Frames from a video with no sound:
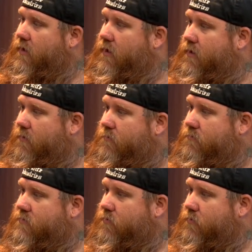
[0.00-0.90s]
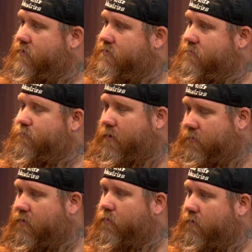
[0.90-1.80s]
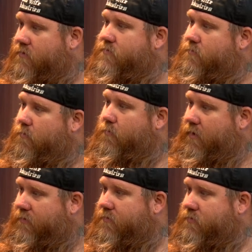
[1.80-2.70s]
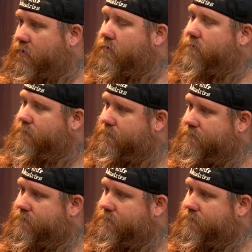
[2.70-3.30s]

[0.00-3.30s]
Um, so it's public awareness when we're out there talking.